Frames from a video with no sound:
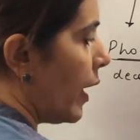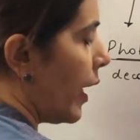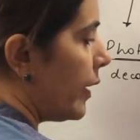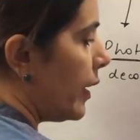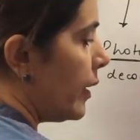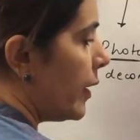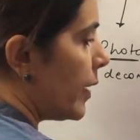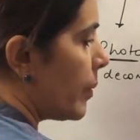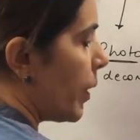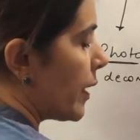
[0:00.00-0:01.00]
And in
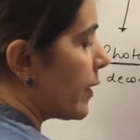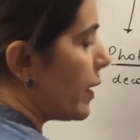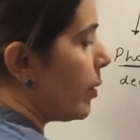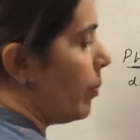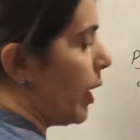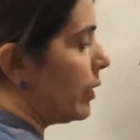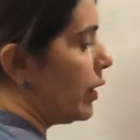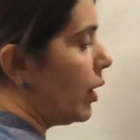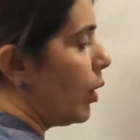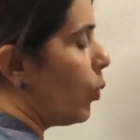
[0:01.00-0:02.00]
this plastic
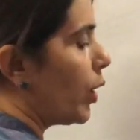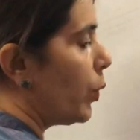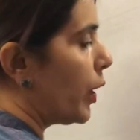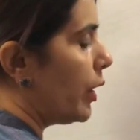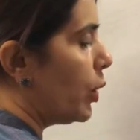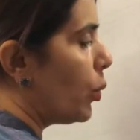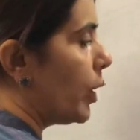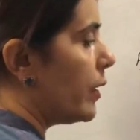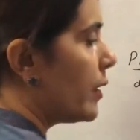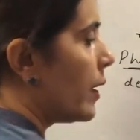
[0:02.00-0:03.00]
mug, what you can do
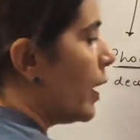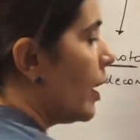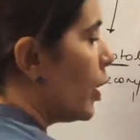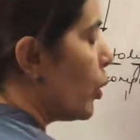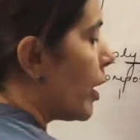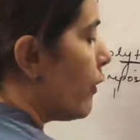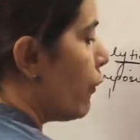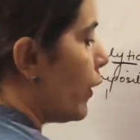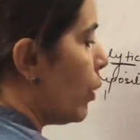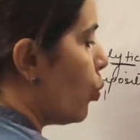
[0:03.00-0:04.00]
is you
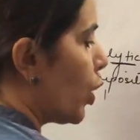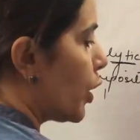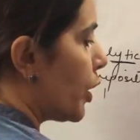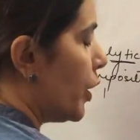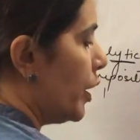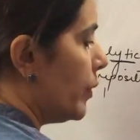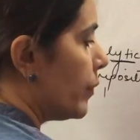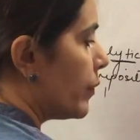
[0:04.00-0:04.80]
can fill water